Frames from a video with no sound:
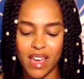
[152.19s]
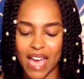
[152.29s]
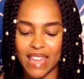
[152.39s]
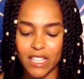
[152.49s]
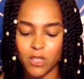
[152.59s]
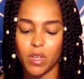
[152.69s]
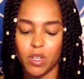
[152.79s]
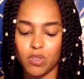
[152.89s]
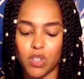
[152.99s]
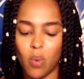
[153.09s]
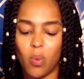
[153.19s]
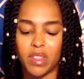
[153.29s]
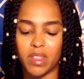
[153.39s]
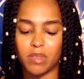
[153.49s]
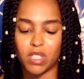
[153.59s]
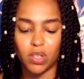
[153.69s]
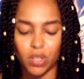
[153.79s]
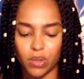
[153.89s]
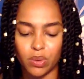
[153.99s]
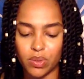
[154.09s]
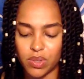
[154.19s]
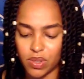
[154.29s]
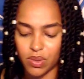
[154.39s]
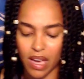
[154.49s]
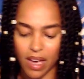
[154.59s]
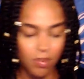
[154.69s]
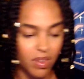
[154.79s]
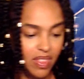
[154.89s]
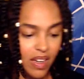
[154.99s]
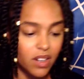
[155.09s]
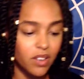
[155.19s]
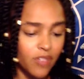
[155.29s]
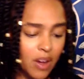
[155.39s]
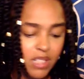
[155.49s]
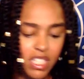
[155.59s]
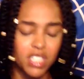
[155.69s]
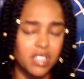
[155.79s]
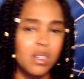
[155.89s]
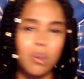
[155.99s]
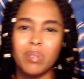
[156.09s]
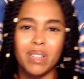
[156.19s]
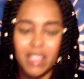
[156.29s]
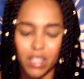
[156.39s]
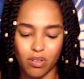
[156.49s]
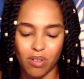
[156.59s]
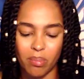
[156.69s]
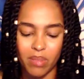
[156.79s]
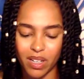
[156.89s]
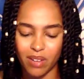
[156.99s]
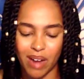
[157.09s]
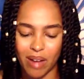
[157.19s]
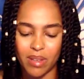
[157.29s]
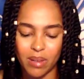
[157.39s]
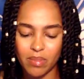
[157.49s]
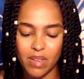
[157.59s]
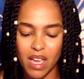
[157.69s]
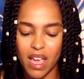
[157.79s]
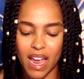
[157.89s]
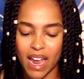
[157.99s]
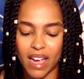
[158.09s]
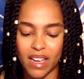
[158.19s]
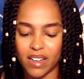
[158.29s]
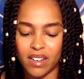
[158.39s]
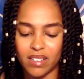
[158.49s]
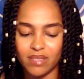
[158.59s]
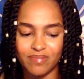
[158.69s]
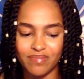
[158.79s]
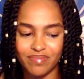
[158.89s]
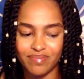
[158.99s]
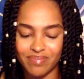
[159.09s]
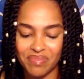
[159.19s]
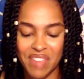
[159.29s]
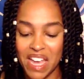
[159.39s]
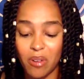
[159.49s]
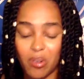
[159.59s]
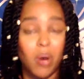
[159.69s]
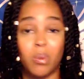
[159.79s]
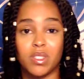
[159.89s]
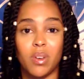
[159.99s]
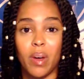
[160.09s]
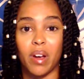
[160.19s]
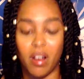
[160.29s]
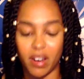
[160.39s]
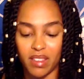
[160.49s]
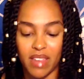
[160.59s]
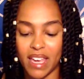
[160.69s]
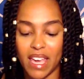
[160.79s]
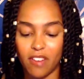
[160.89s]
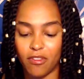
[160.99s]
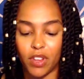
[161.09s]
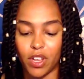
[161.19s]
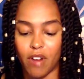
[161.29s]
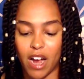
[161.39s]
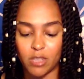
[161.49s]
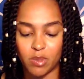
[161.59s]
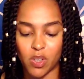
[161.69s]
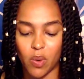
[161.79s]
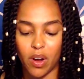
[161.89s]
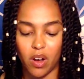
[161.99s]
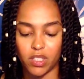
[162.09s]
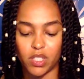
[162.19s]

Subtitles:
And that's what you don't want them to lose, okay? But their foundation is completely crumbling around them, and they don't know what's going on. They can't fully grasp what's going on.